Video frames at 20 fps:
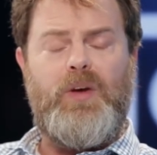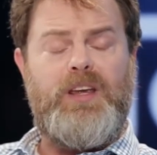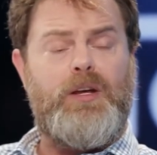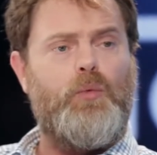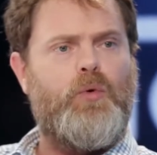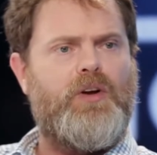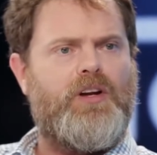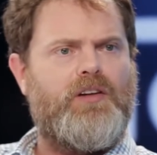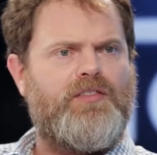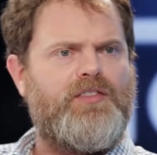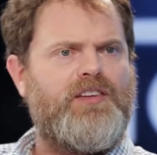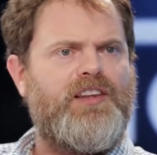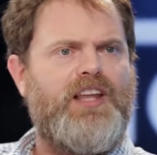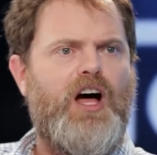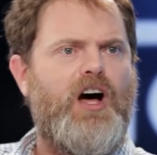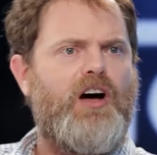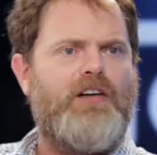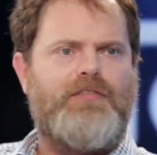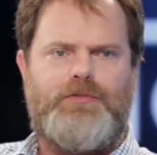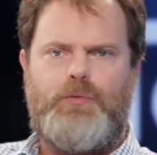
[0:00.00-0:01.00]
we would have
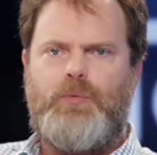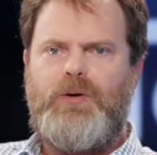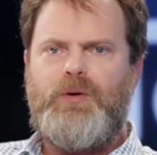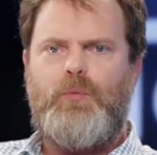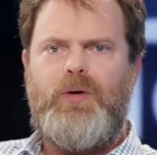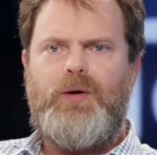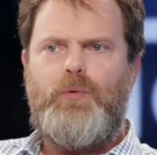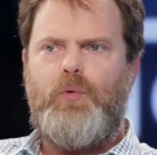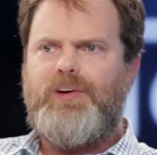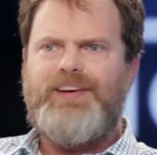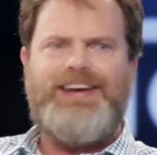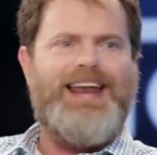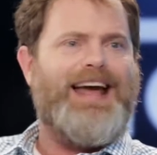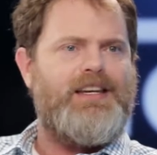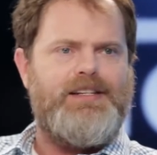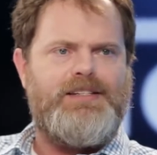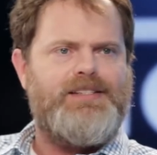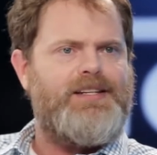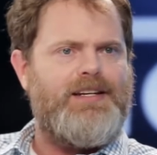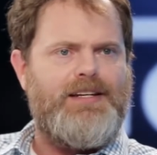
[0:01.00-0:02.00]
loved when we were
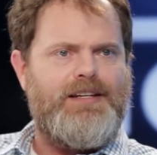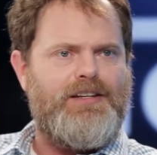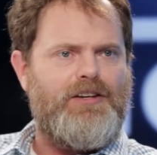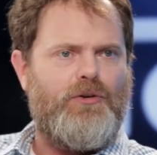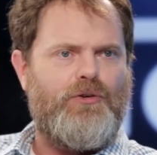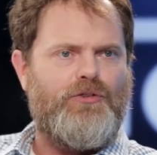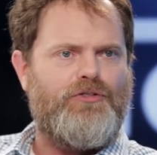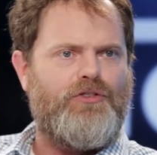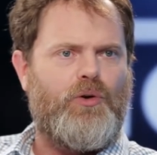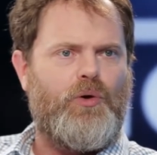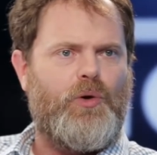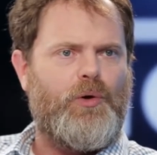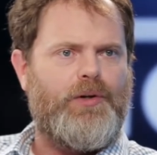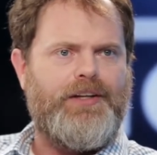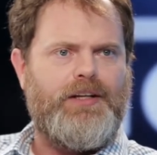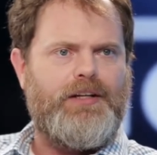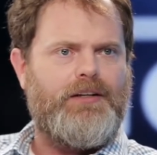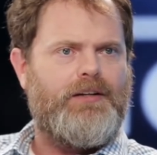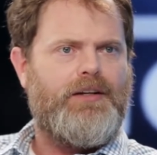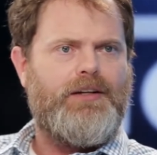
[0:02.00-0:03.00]
nineteen years old
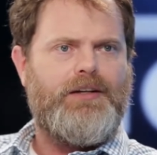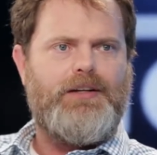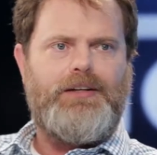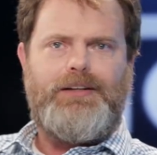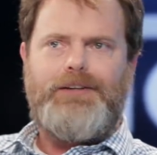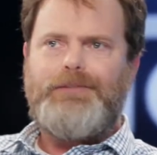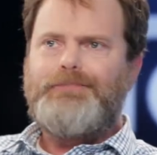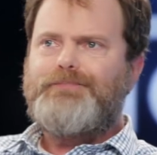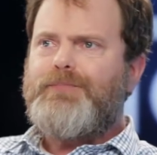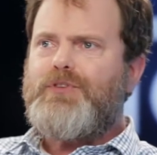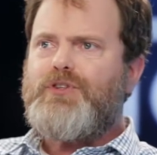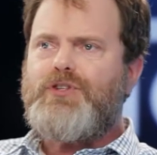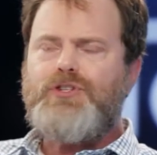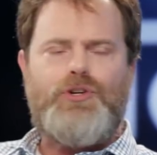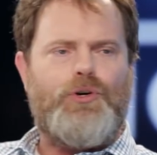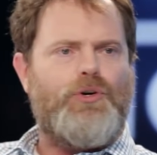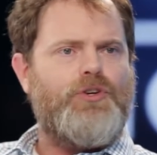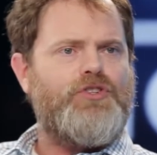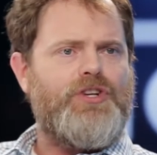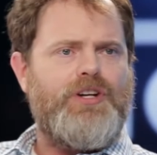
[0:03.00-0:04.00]
and
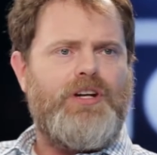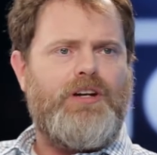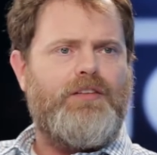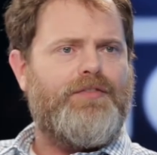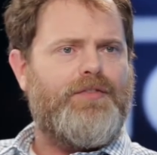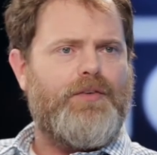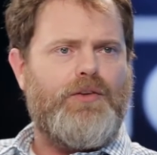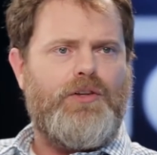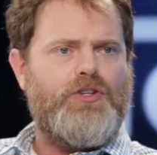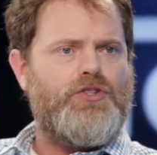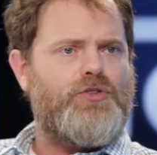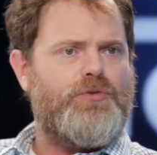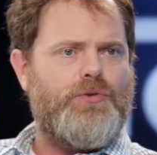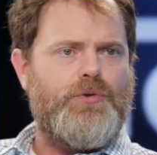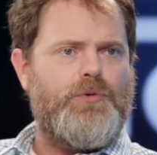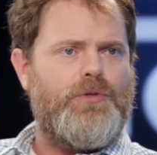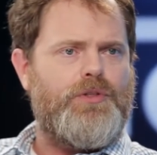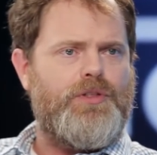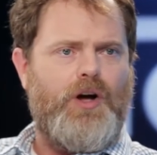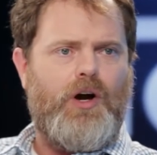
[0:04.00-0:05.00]
searching for the
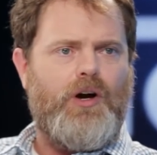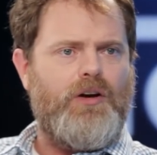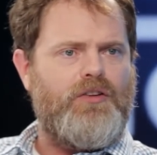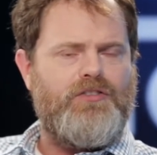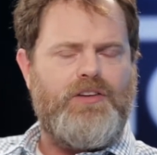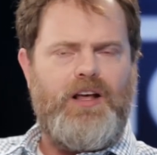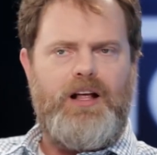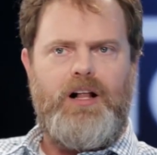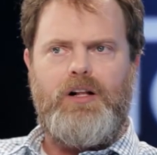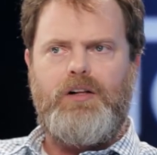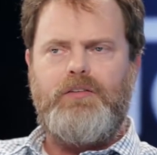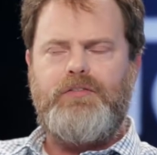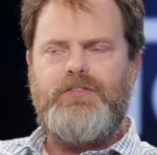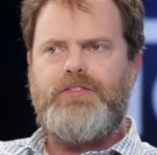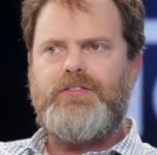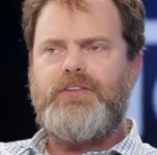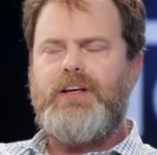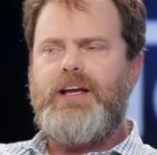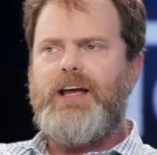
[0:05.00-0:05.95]
truth ourselves.